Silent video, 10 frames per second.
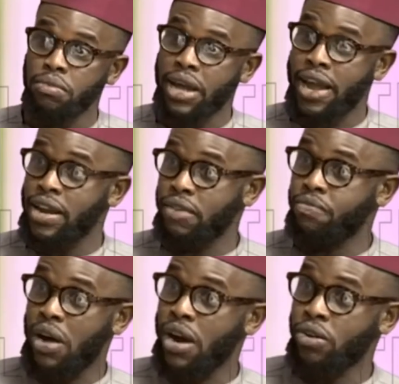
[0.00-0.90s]
any
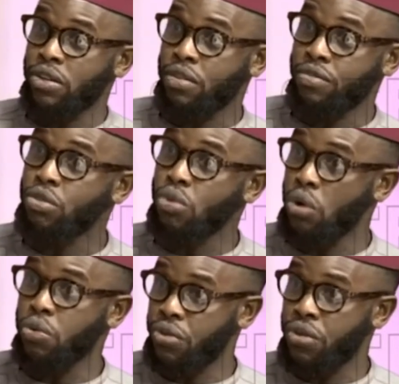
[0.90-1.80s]
iota of
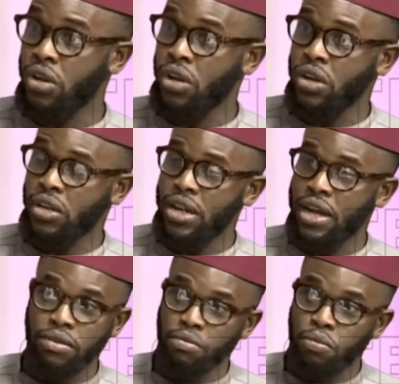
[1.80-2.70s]
growth
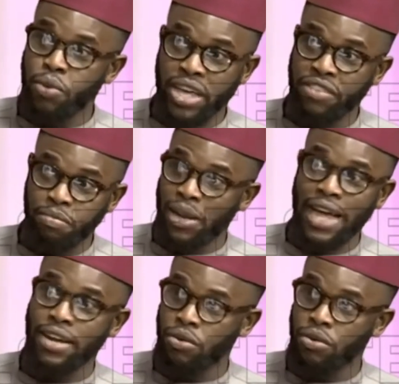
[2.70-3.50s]
that we have planned,